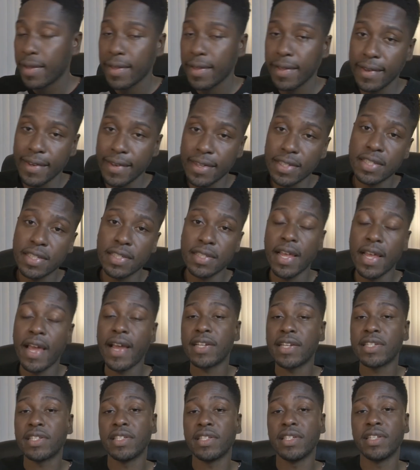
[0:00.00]
And this is
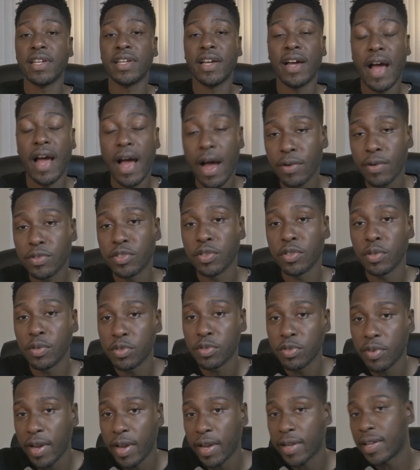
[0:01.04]
actually an outro
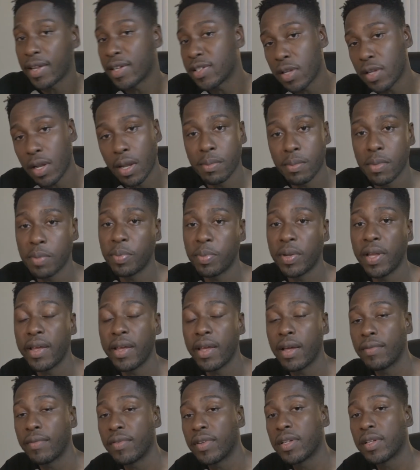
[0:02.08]
track. That's all I'm gonna
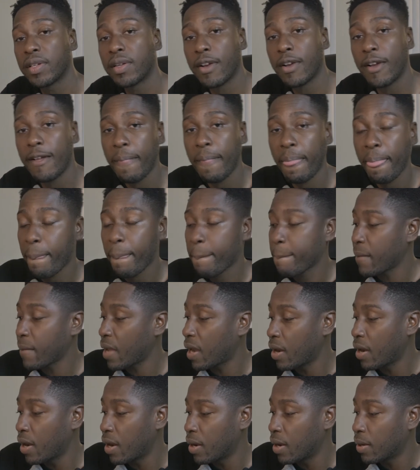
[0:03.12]
play of it.
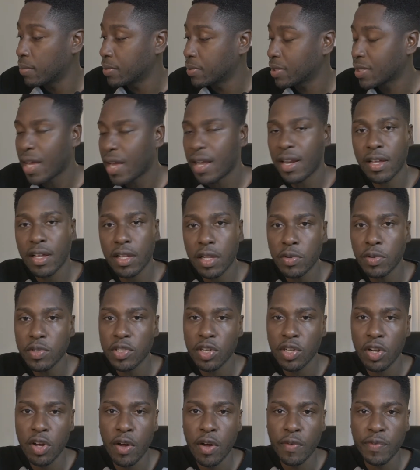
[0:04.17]
Just kind of
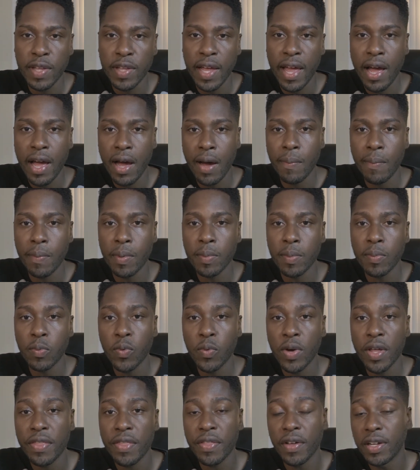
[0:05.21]
closing off the album
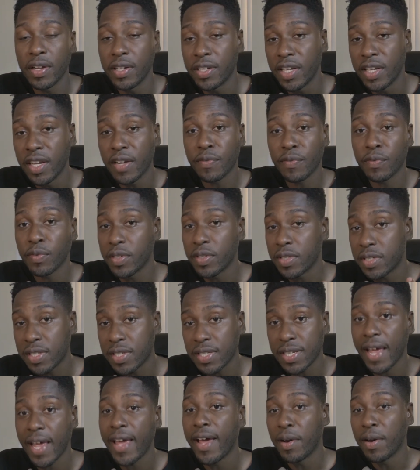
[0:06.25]
with a different
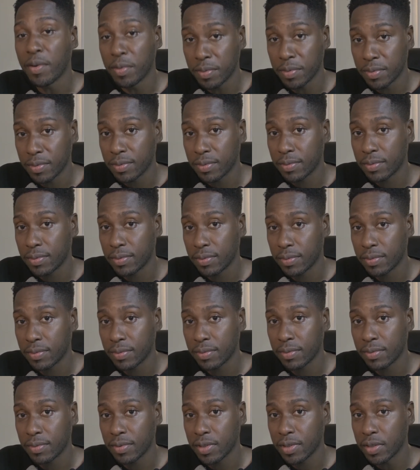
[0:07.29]
sound.
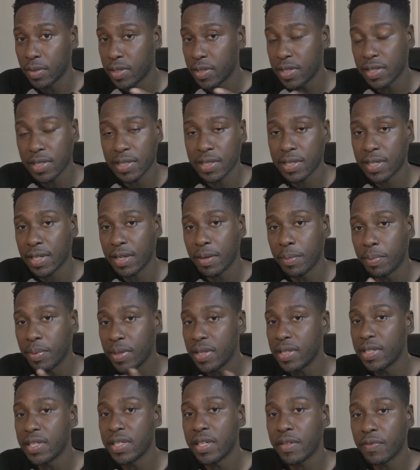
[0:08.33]
So this is a
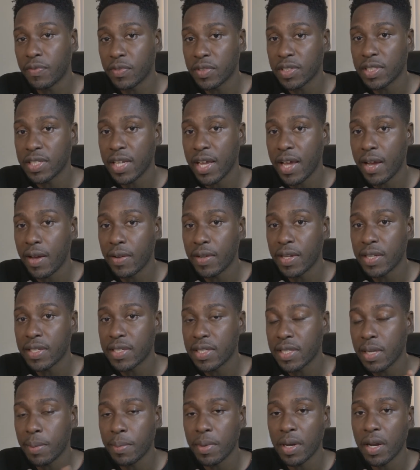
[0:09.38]
completely different sound than
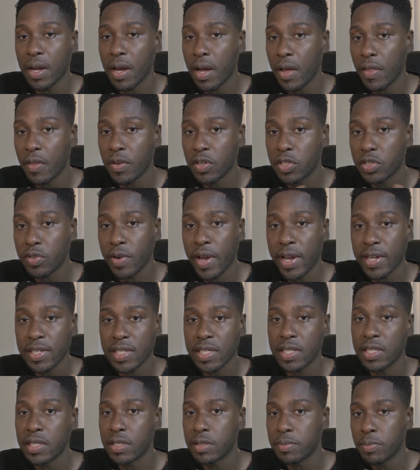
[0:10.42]
some of the other tracks.
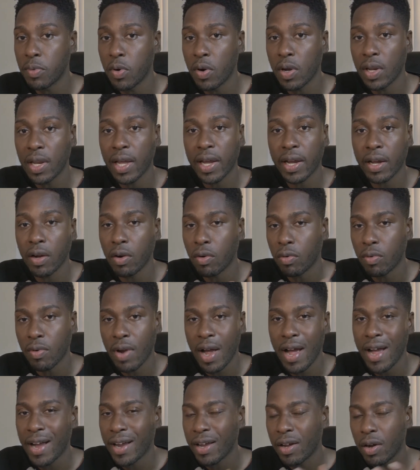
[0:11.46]
This is more like a
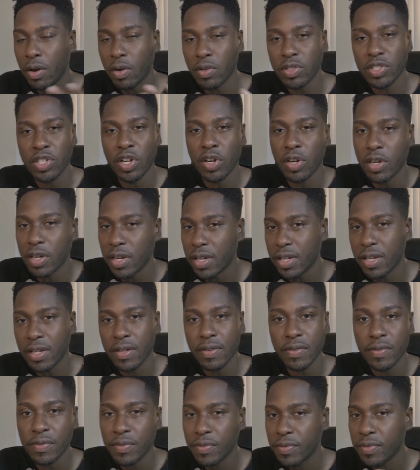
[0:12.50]
rock
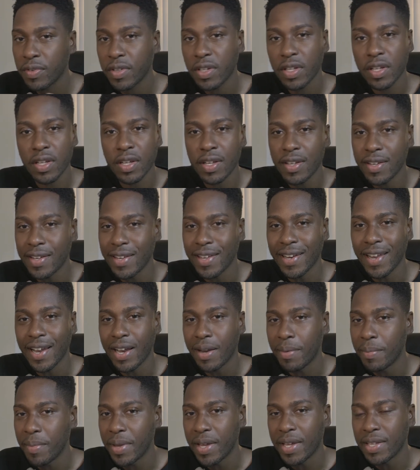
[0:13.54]
alternative, you know
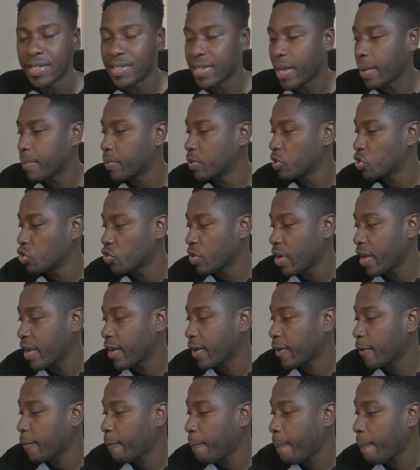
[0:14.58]
what I mean, type of track.